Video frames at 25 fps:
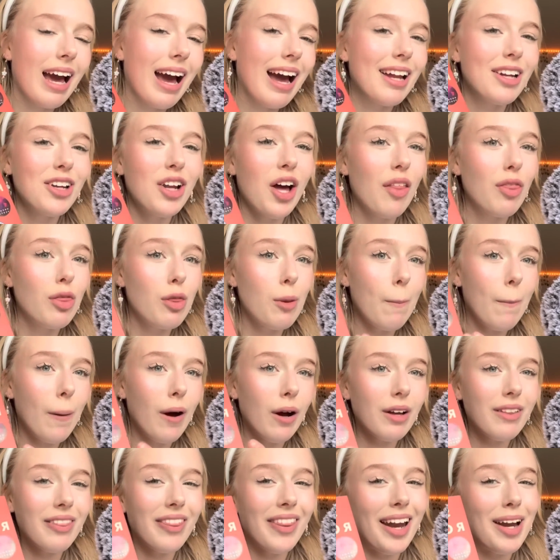Not the
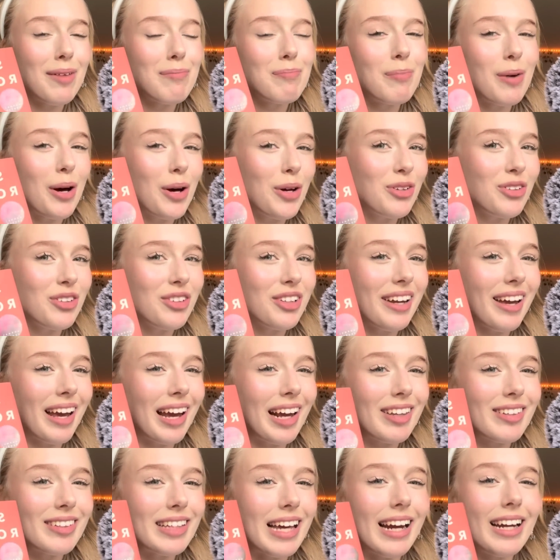book that I'm most
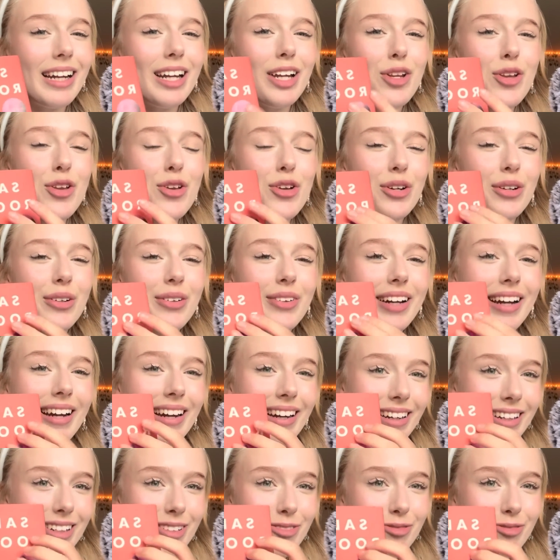excited to read.